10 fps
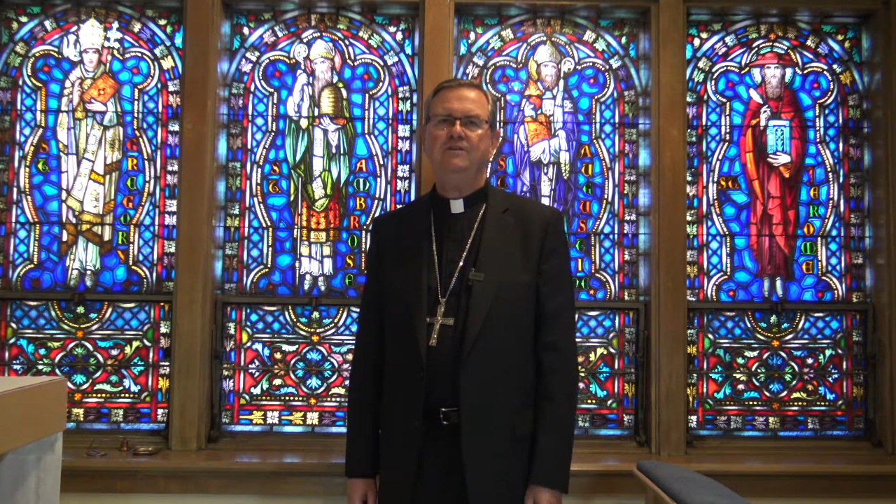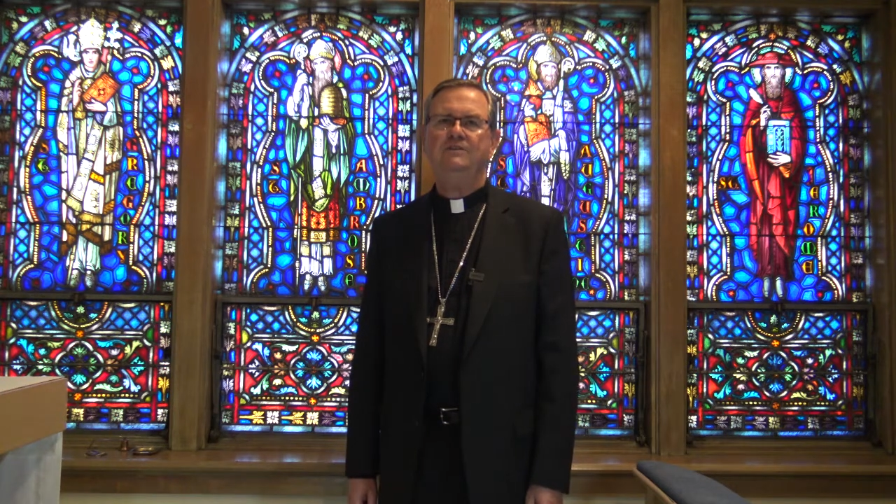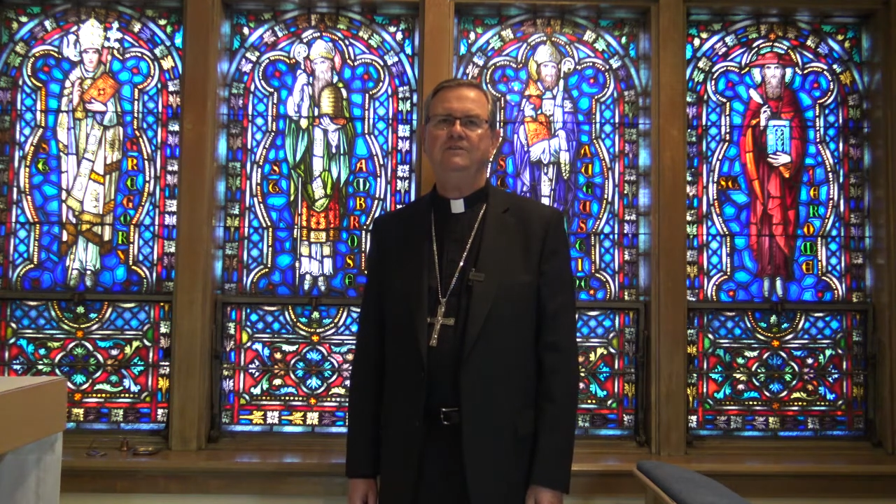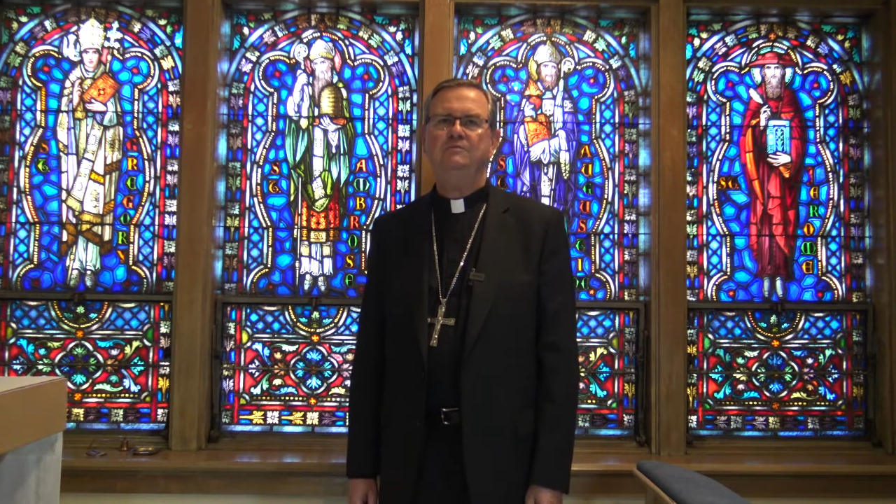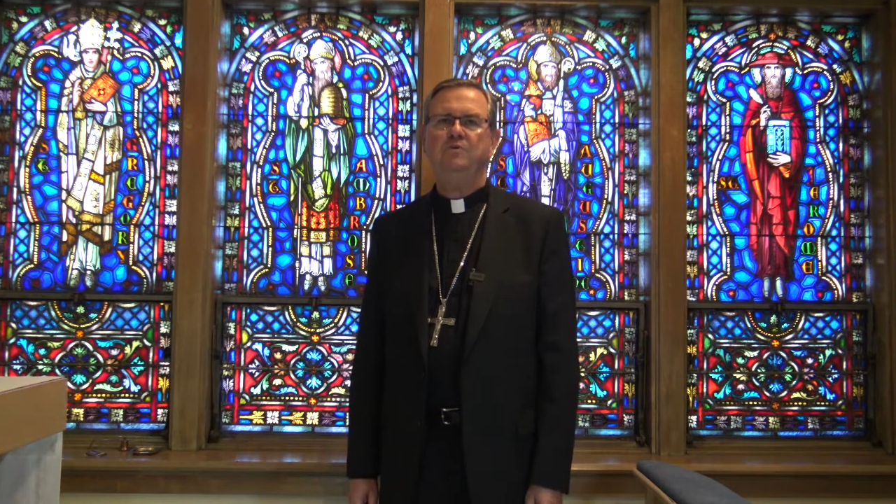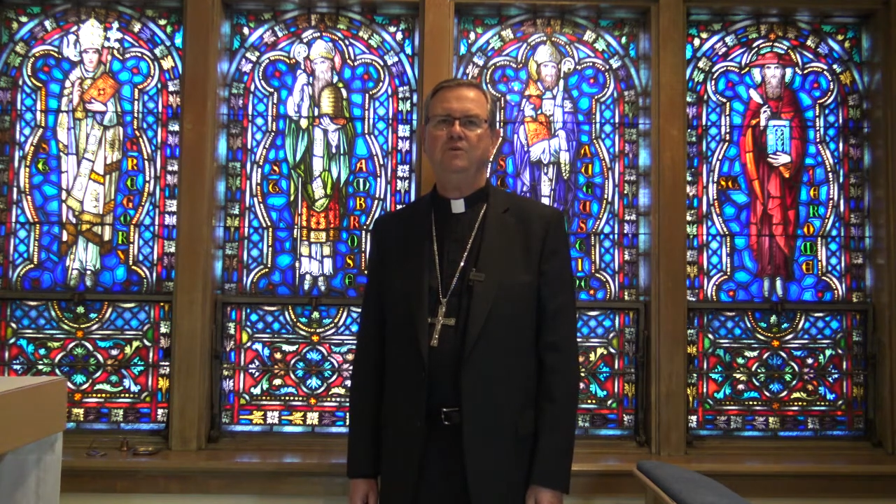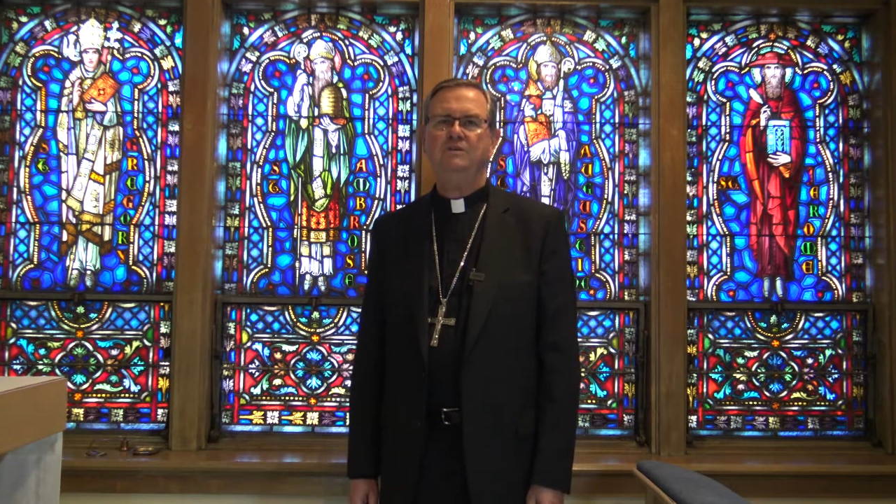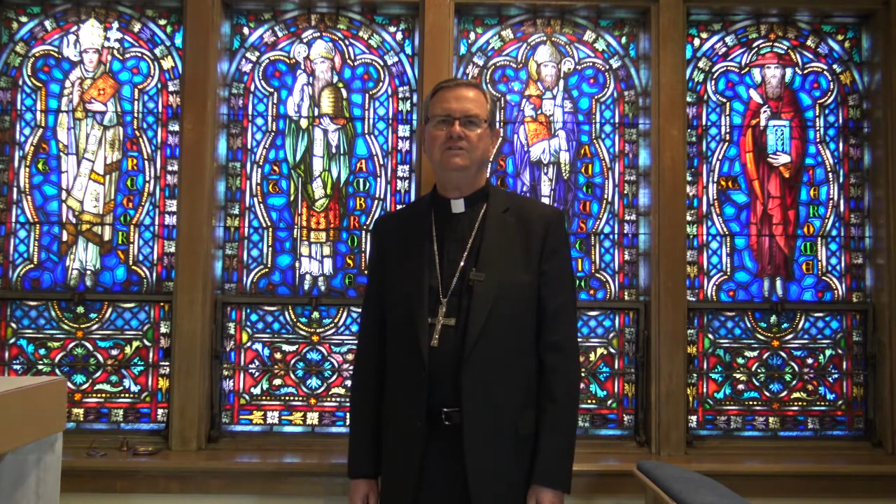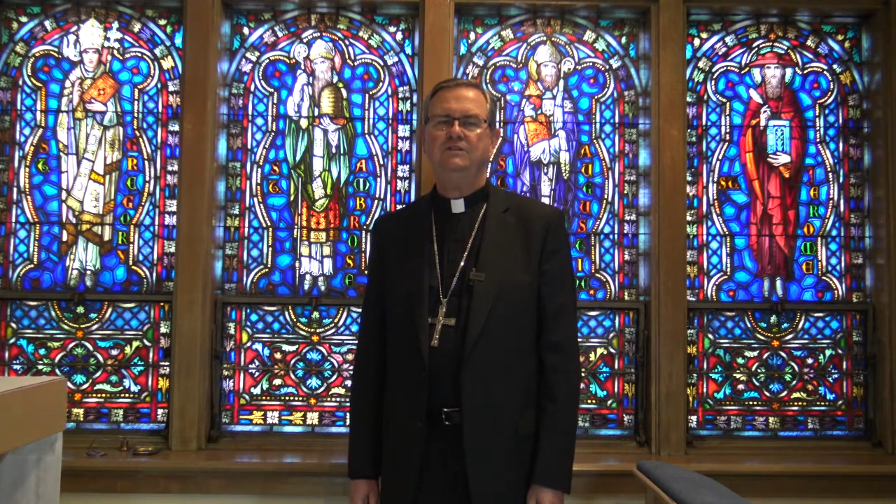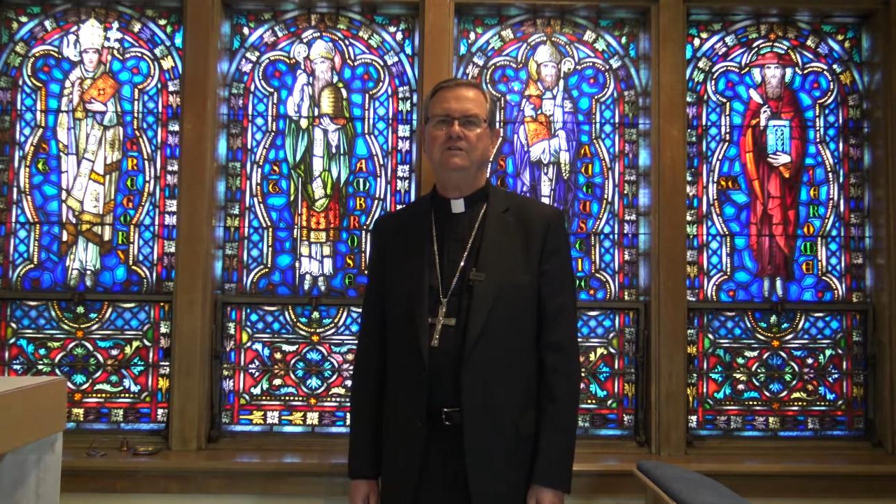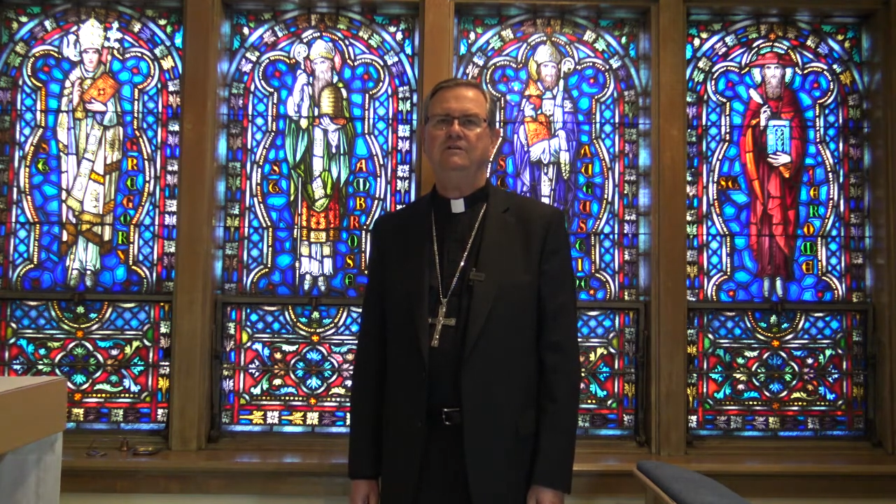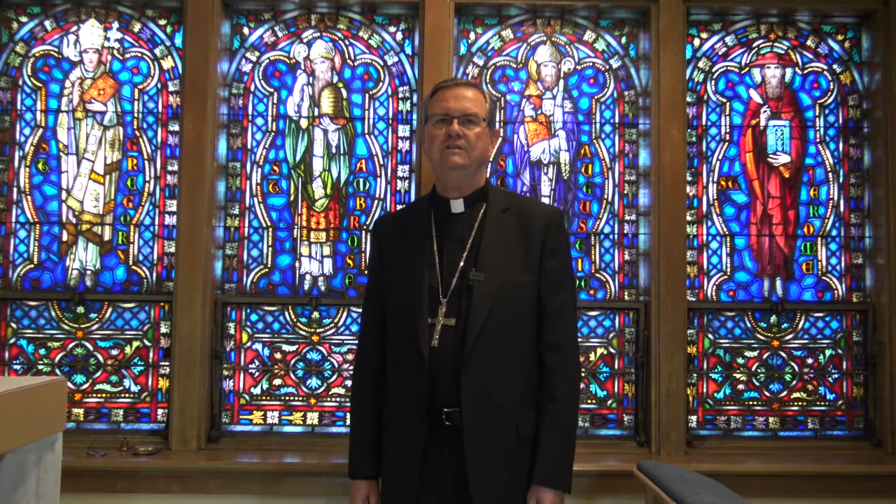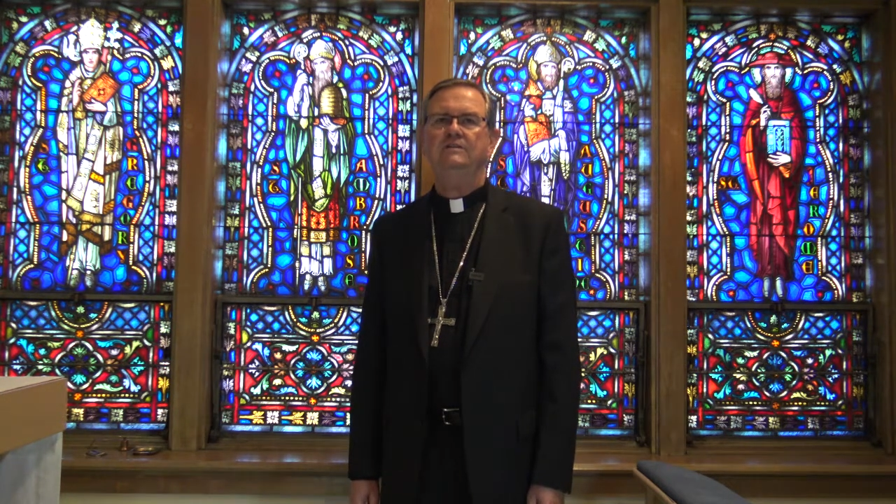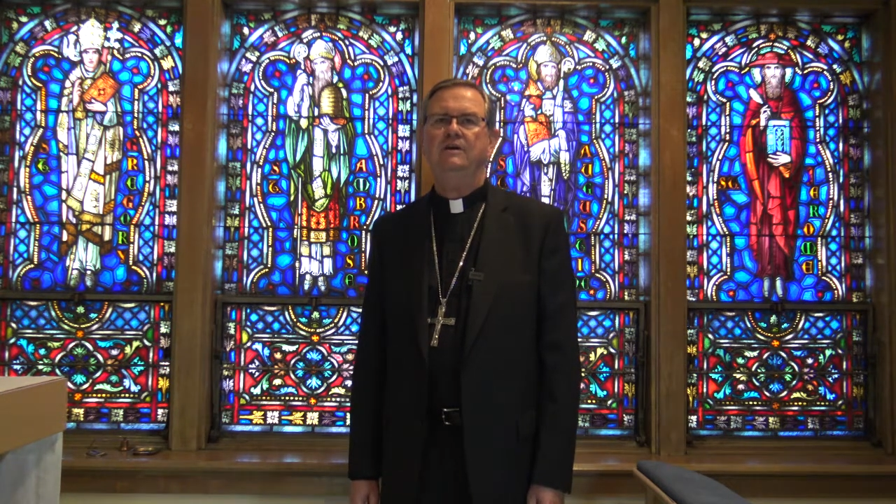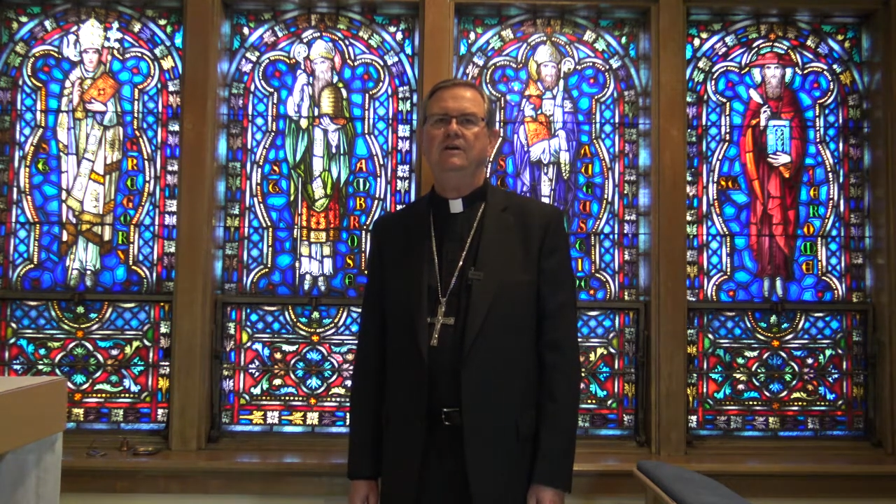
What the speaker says: is an important series